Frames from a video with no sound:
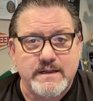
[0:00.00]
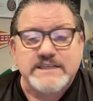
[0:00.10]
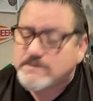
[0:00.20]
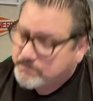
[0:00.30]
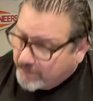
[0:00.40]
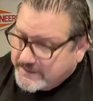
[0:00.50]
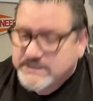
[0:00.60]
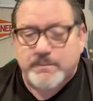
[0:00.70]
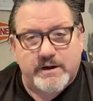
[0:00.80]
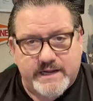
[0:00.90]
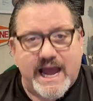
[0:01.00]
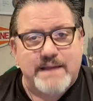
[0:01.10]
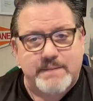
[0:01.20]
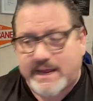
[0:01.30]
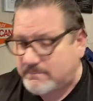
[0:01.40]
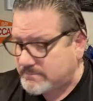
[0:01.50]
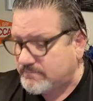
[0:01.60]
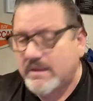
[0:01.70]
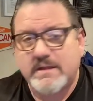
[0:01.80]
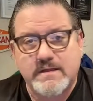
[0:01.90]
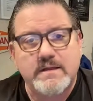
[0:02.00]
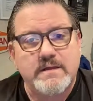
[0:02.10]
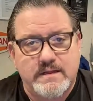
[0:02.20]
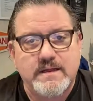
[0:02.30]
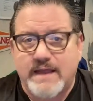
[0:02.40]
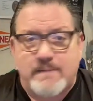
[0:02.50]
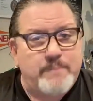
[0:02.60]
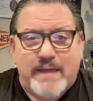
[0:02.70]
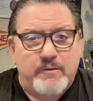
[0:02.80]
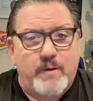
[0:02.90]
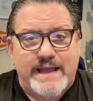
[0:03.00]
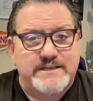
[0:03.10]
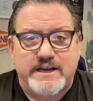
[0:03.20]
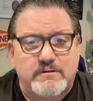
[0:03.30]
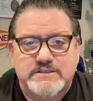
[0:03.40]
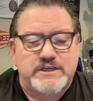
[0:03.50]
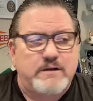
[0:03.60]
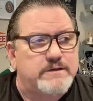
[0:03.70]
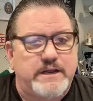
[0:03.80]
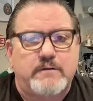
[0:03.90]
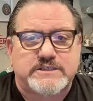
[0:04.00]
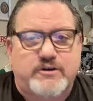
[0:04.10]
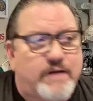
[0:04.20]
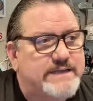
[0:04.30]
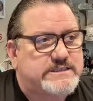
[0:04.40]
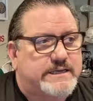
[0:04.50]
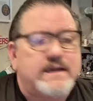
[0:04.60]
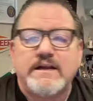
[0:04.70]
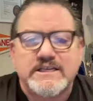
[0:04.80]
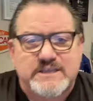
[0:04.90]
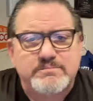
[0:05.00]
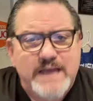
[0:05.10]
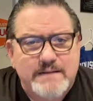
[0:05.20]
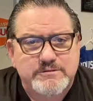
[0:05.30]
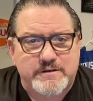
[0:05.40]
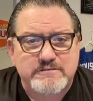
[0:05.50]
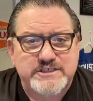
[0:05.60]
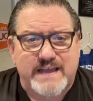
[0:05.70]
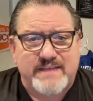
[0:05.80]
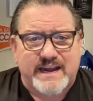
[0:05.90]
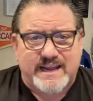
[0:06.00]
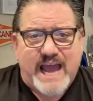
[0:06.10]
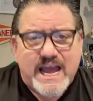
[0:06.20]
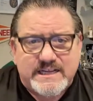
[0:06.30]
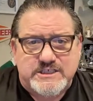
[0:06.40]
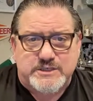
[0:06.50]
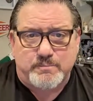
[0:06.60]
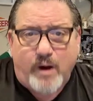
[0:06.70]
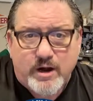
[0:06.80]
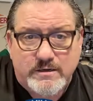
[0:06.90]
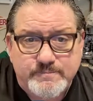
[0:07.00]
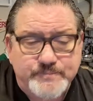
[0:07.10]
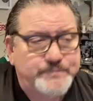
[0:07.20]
He's a pretty smart guy, man. And by the way, you know what's you know you know what's crazy? Sometimes when you say that a guy is smart,